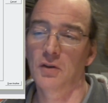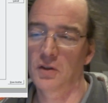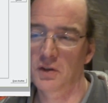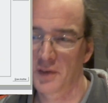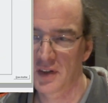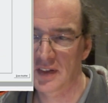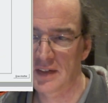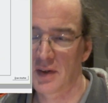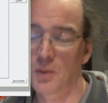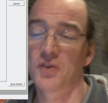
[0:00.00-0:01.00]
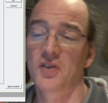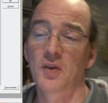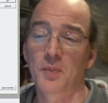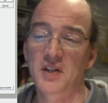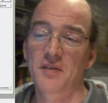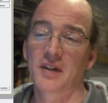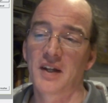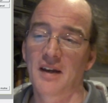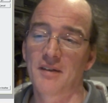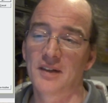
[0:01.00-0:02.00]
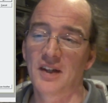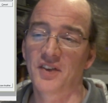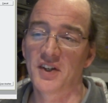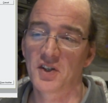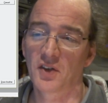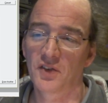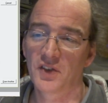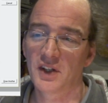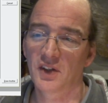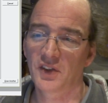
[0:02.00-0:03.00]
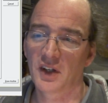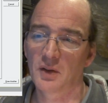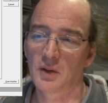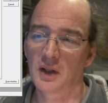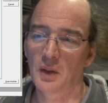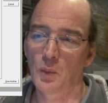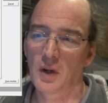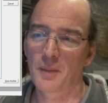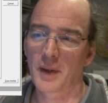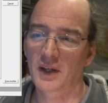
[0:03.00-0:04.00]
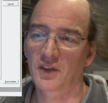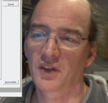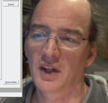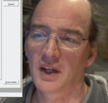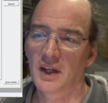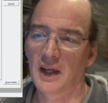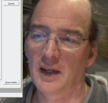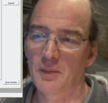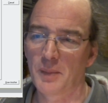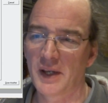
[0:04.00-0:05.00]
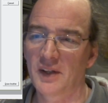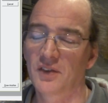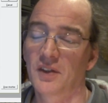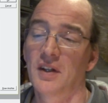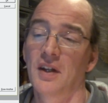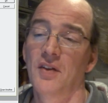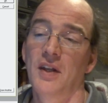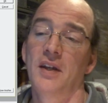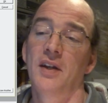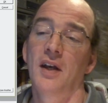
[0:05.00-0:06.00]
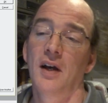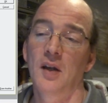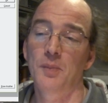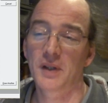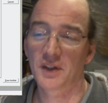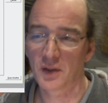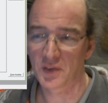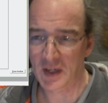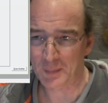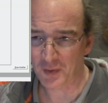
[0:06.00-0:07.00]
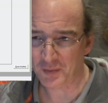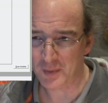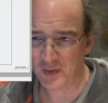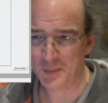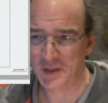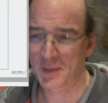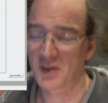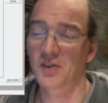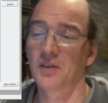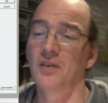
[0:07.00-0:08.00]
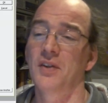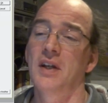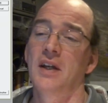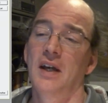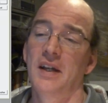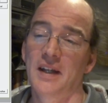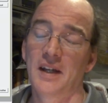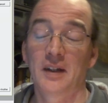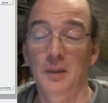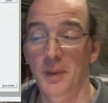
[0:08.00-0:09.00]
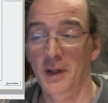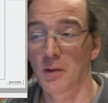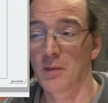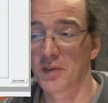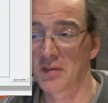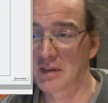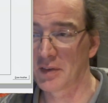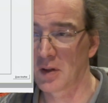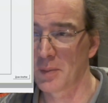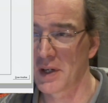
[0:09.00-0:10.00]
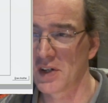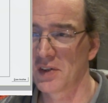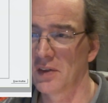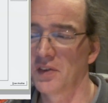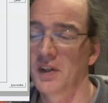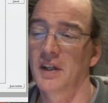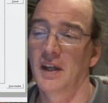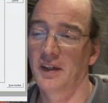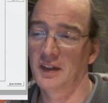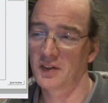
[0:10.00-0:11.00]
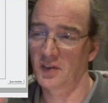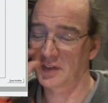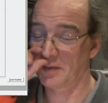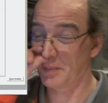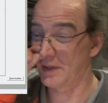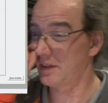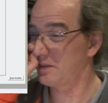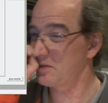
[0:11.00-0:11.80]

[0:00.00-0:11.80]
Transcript: conversely, if I wanted to specifically have, let's say, just DSL and WiMAX and base, then I'd pick those elements from the separate dimensions, and again it'll pick off the relevant combinations, and it'll just give me